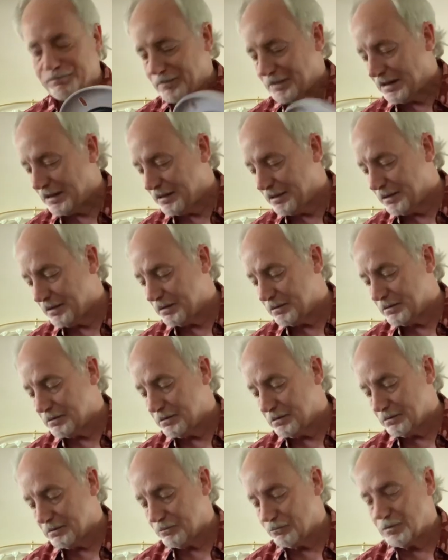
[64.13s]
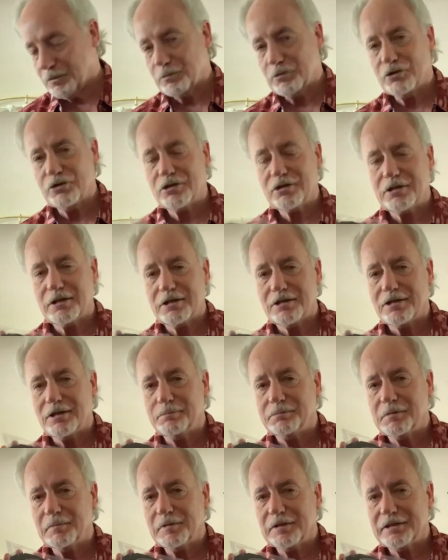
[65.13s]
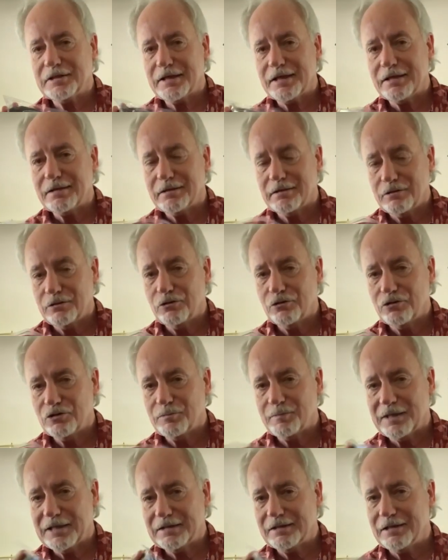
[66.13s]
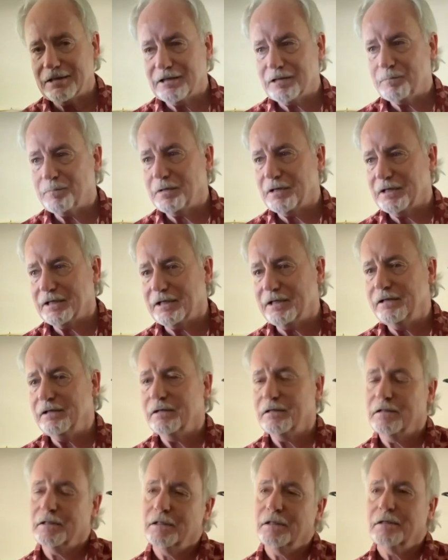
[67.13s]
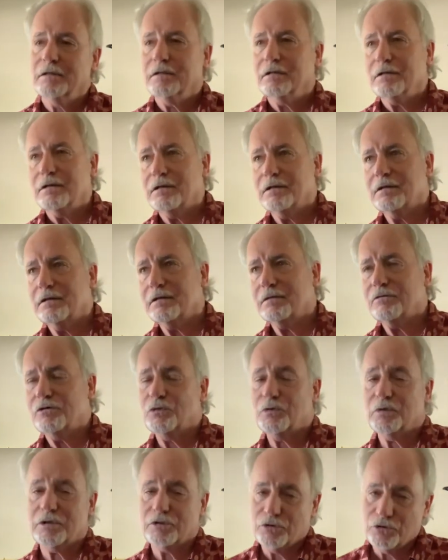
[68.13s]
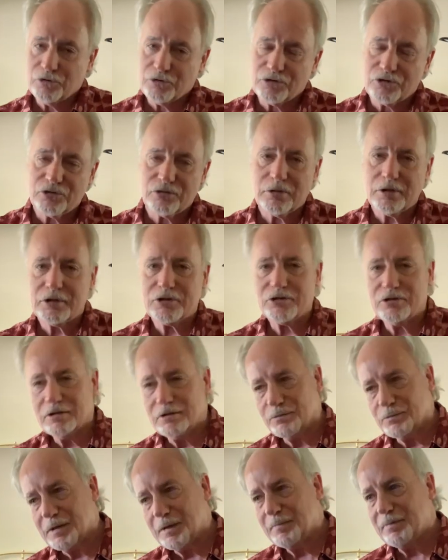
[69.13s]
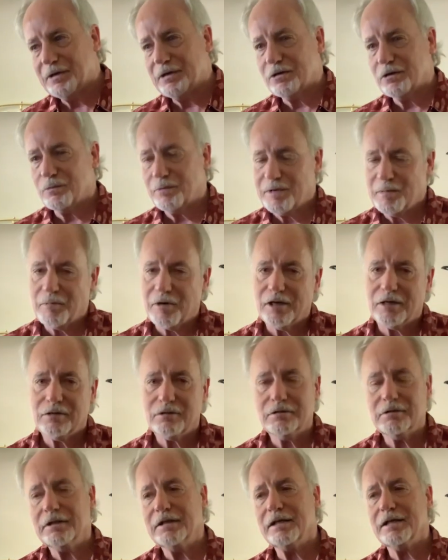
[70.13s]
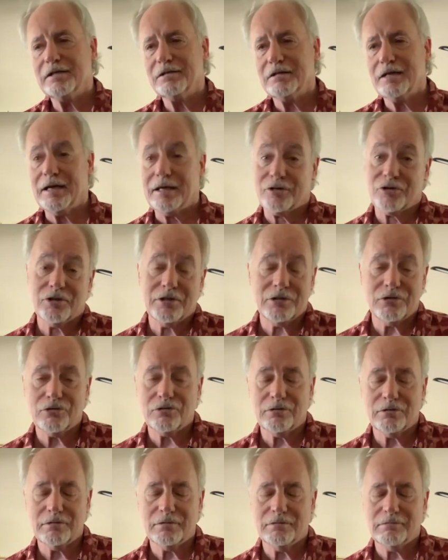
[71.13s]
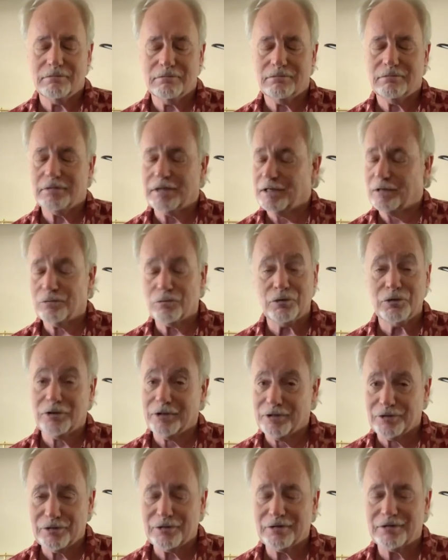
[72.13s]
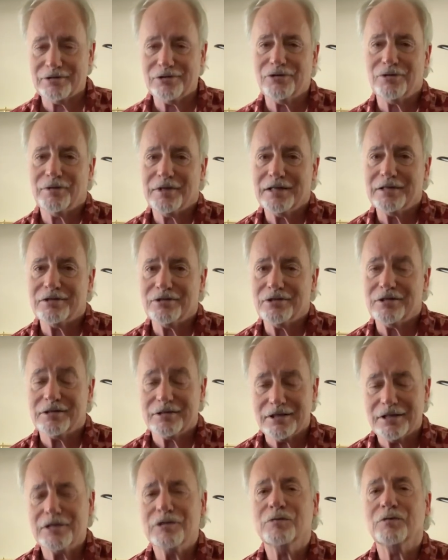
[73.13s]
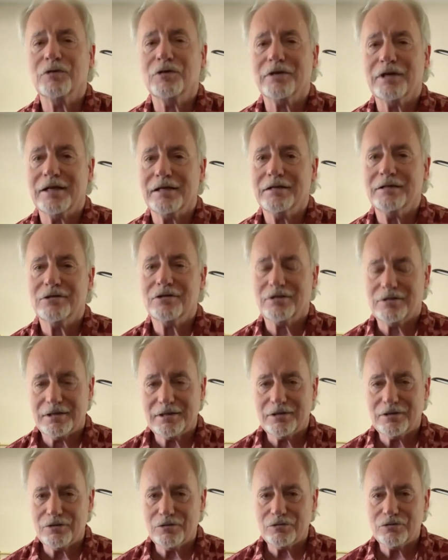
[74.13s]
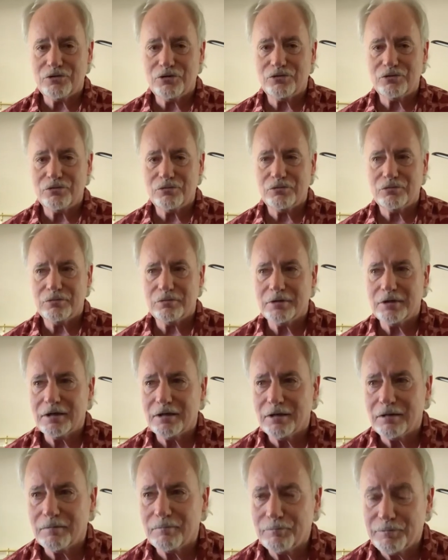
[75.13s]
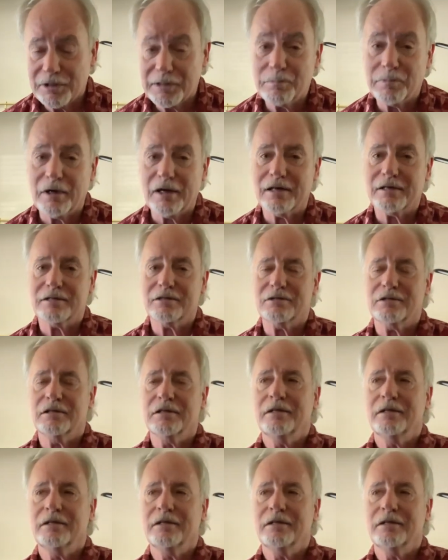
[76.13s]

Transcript: And we were just going to supplement that and use magnetic putty and then do it new construction, repair, remodel. And that actually turned out really good. So that's successful. That is going to go to big box.